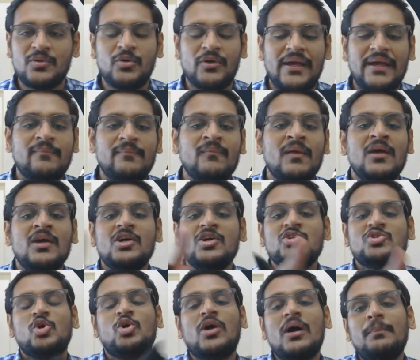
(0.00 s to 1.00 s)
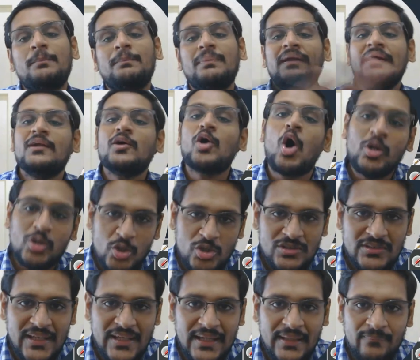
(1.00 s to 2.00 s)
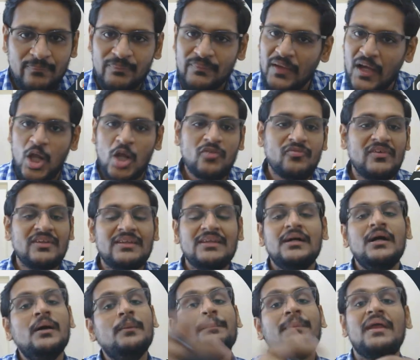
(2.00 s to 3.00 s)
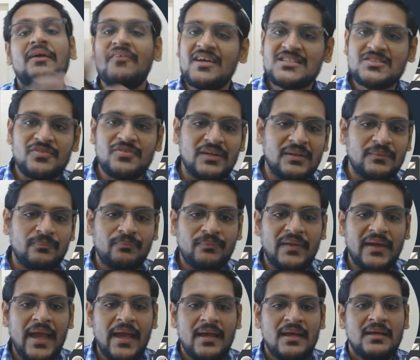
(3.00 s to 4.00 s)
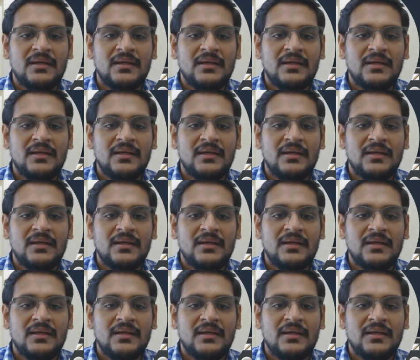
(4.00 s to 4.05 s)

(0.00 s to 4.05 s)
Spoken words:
okay. So complete all those things along with the previous one, okay.